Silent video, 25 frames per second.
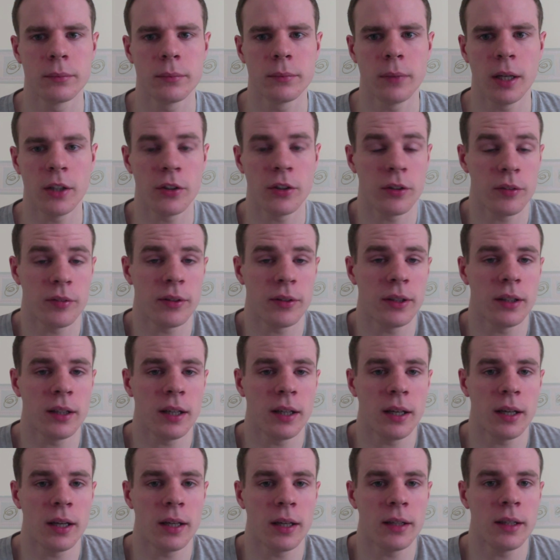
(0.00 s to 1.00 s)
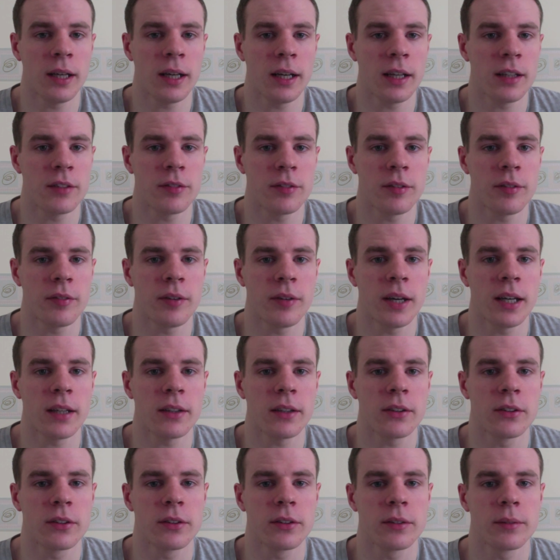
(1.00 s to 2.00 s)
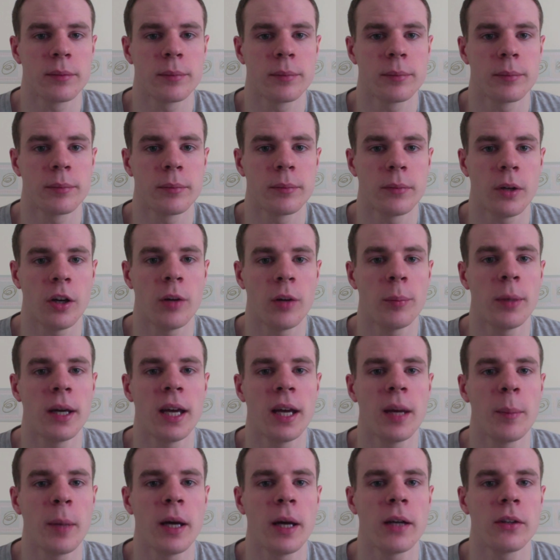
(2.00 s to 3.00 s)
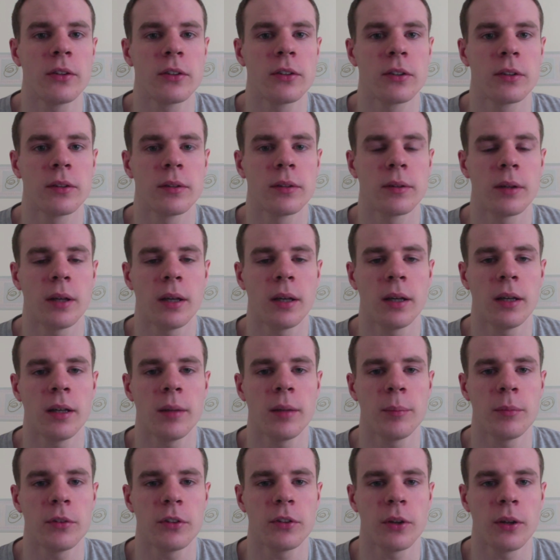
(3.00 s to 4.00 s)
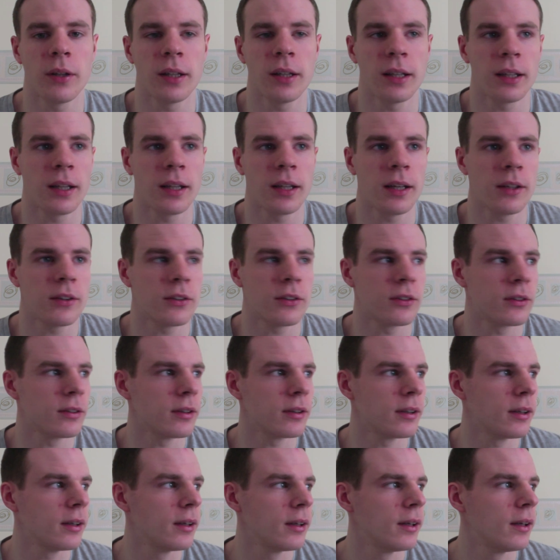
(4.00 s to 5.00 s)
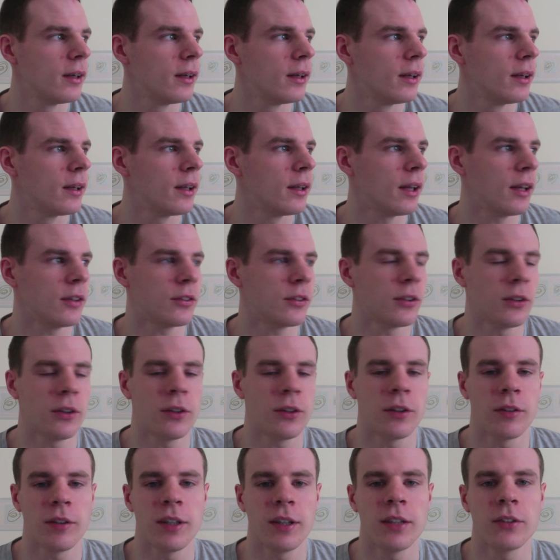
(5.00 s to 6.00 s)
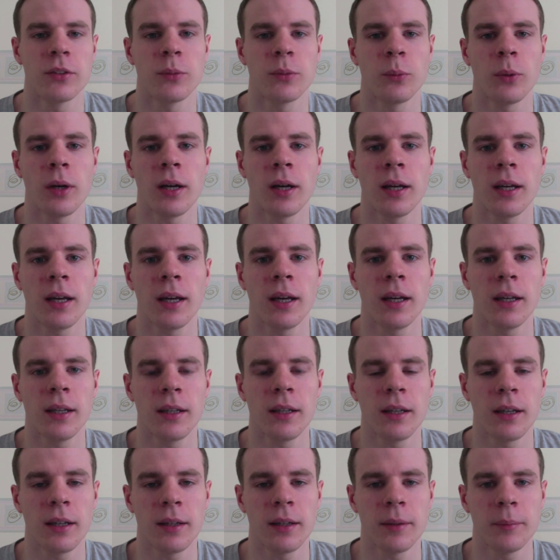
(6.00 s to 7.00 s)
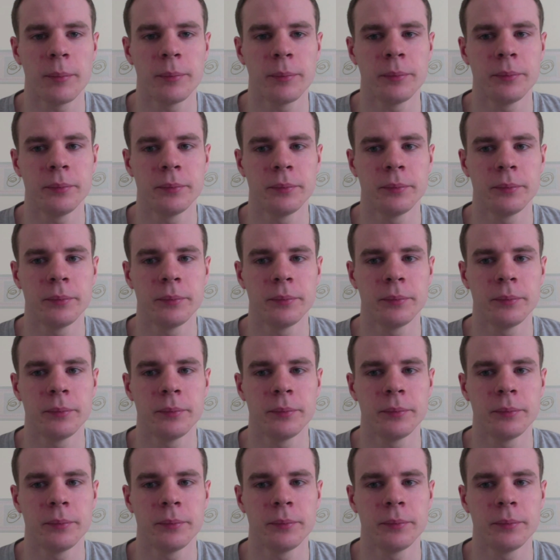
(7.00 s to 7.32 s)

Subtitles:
do feel a negative effect on my MS. So I think that's another reason why I